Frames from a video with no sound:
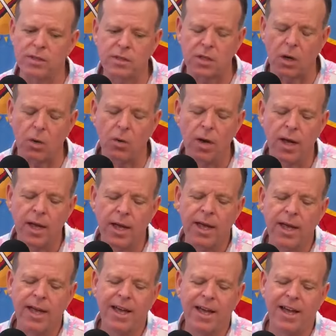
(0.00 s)
So
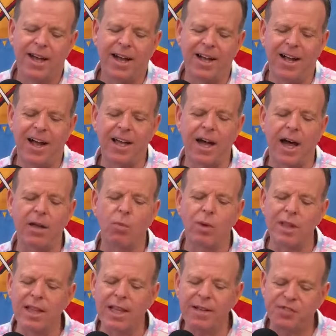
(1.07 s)
I got,
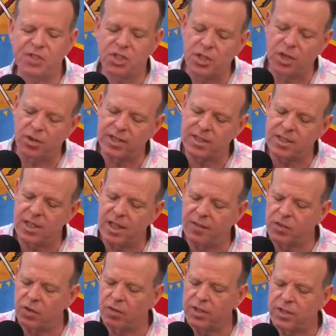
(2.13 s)
Leafs series
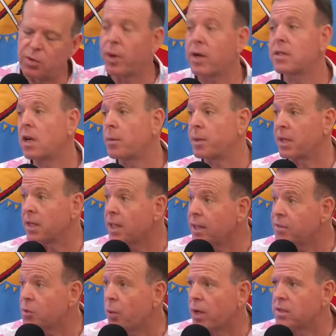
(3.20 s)
leftovers here. We're going to talk about the
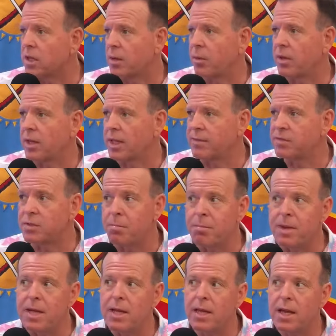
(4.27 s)
Leafs. We're going to talk about Leafs
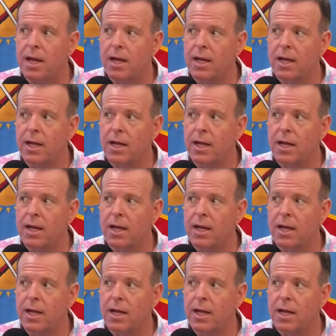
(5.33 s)
media.